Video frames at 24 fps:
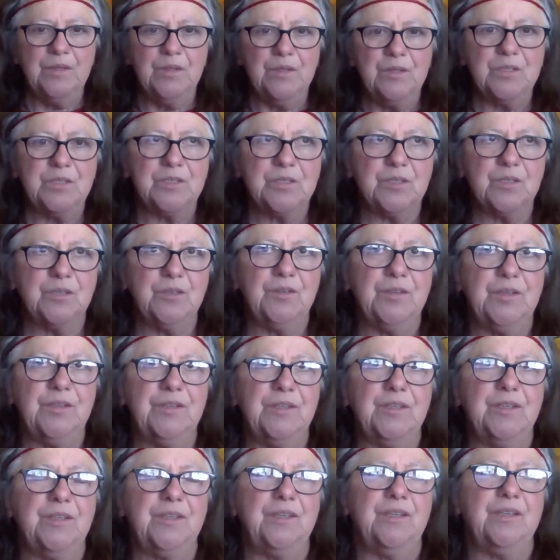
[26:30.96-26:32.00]
So
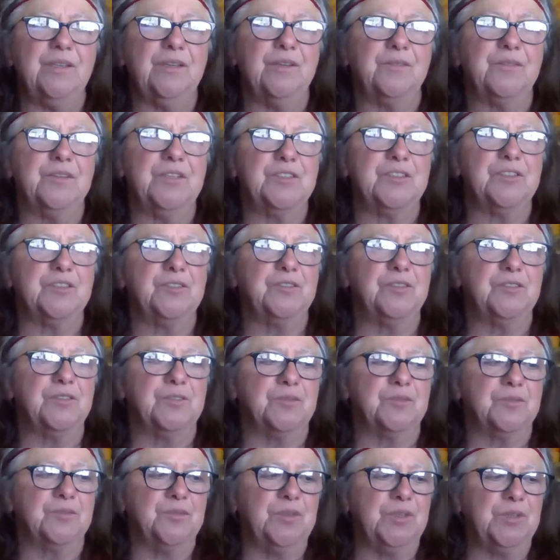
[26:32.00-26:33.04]
in the
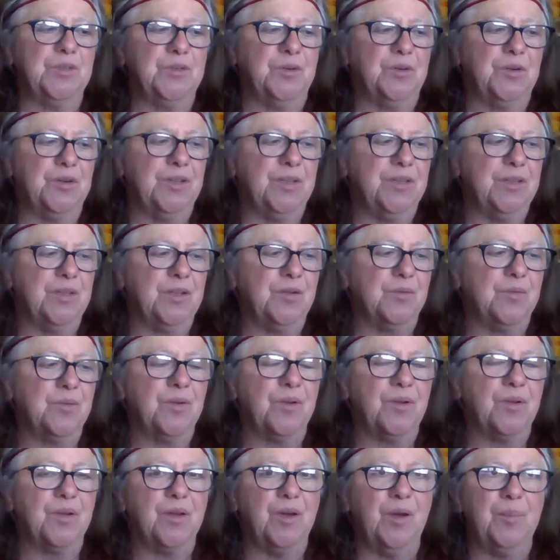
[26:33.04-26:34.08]
original recording, there were
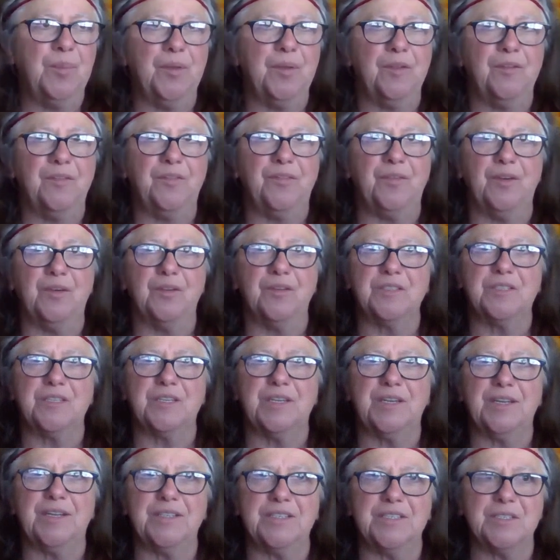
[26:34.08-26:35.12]
a couple of folks that
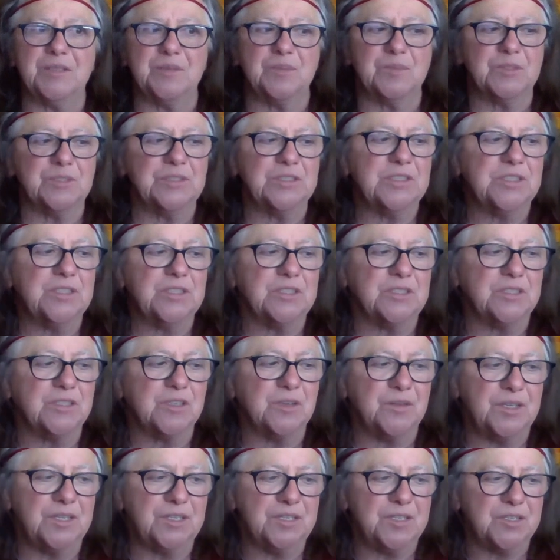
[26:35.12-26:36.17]
asked some really good
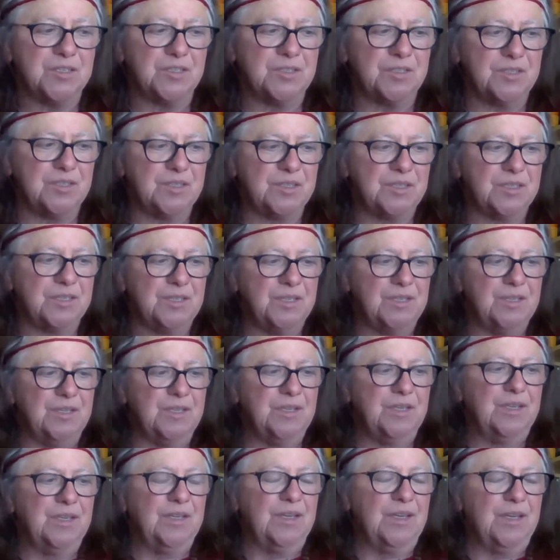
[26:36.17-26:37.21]
questions.
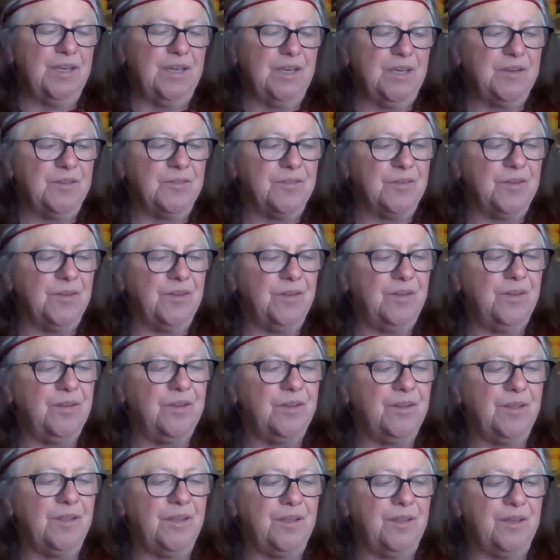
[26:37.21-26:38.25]
And
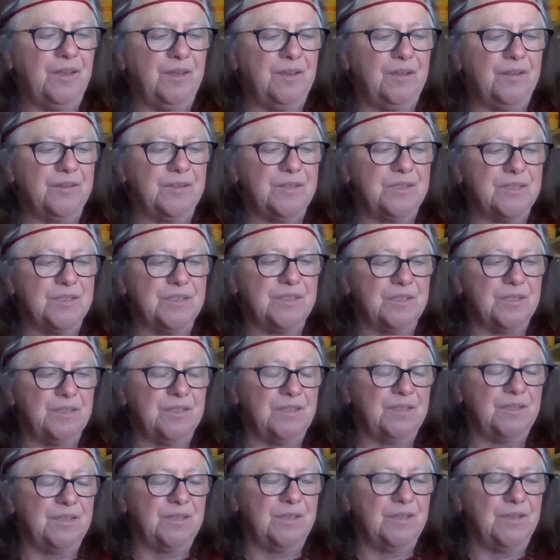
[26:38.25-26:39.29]
Rihanna asked,
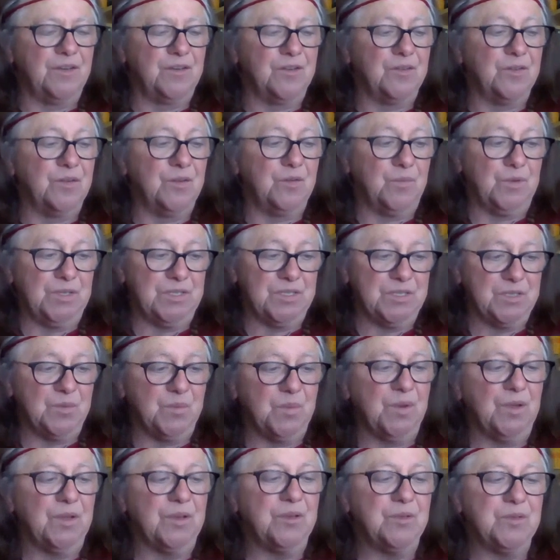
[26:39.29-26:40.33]
or was the
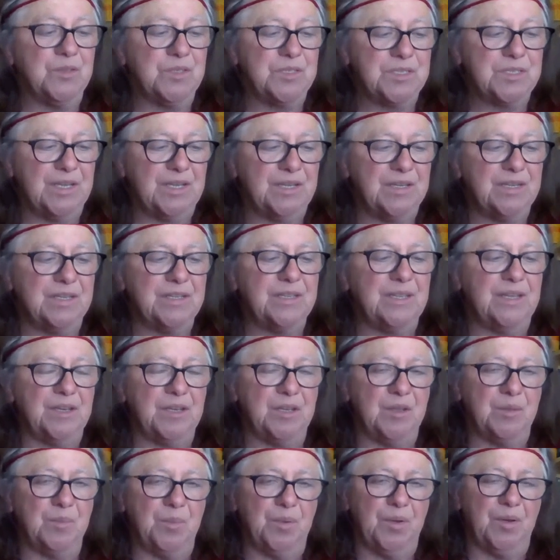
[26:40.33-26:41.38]
one who stated that
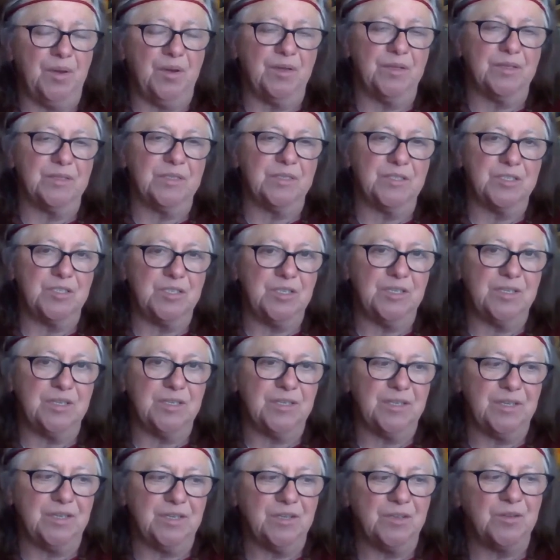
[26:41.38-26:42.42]
in pause that she
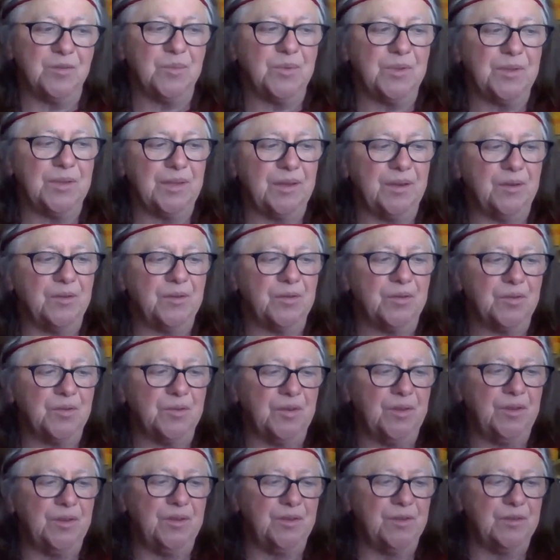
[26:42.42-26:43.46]
can hear without her
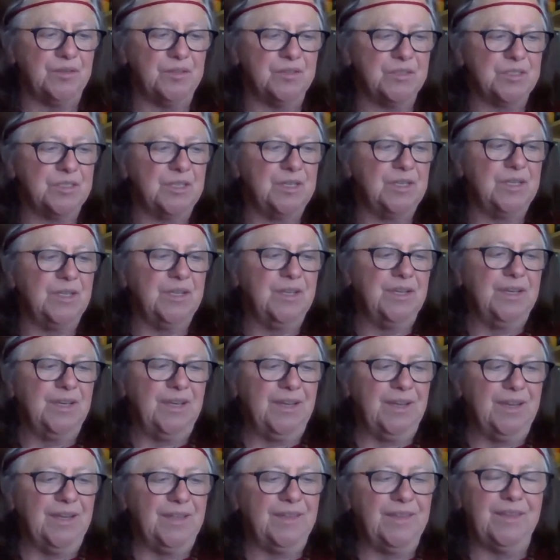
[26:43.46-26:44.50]
ears.
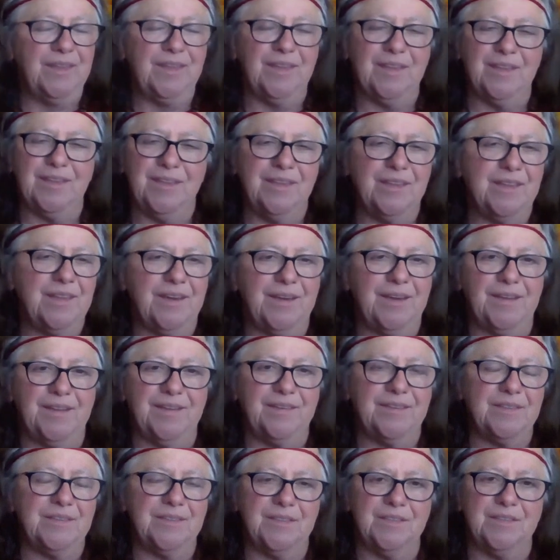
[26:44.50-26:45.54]
And
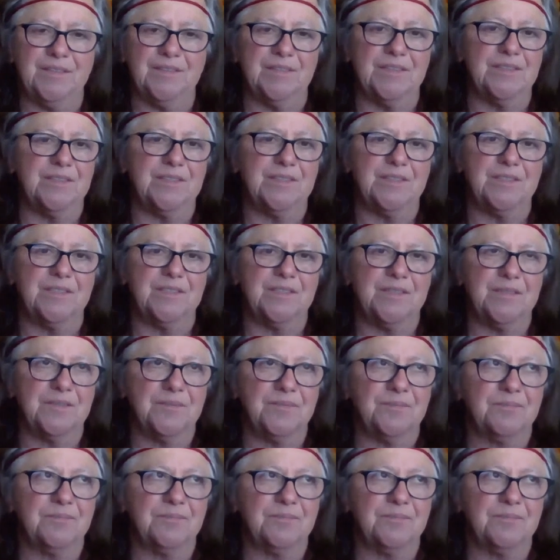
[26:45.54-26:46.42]
that is